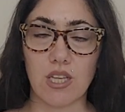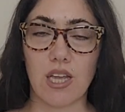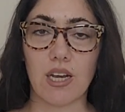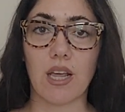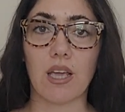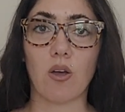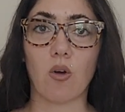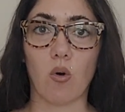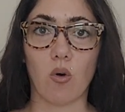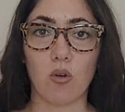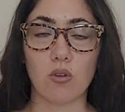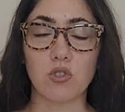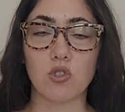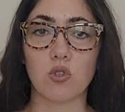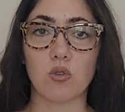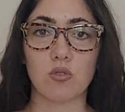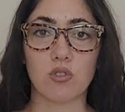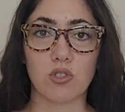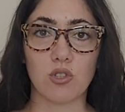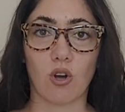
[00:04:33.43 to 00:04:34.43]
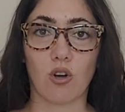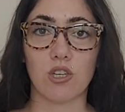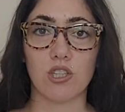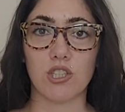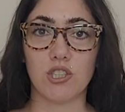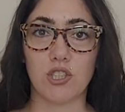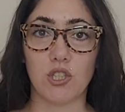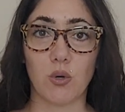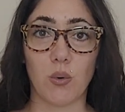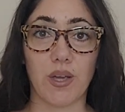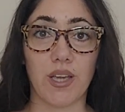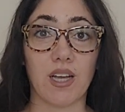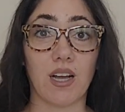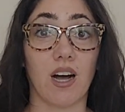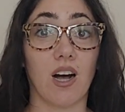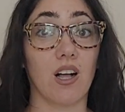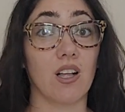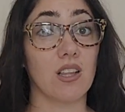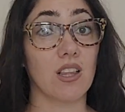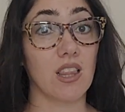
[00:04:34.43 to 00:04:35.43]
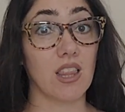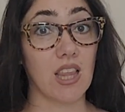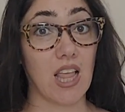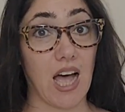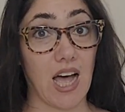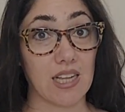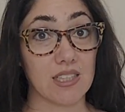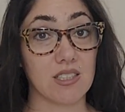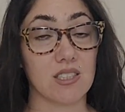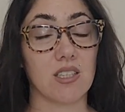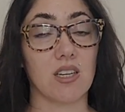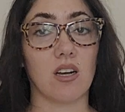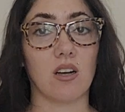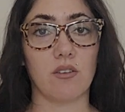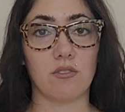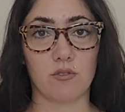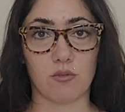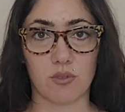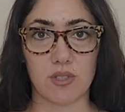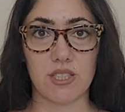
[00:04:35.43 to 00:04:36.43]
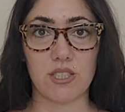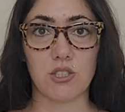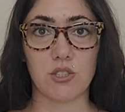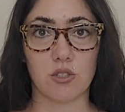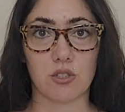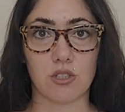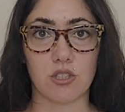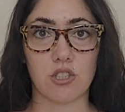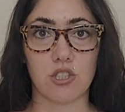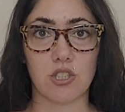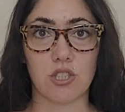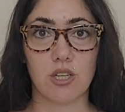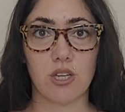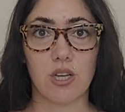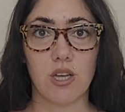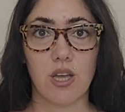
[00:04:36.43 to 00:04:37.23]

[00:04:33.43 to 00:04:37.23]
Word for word: and I also started doing a lot of research,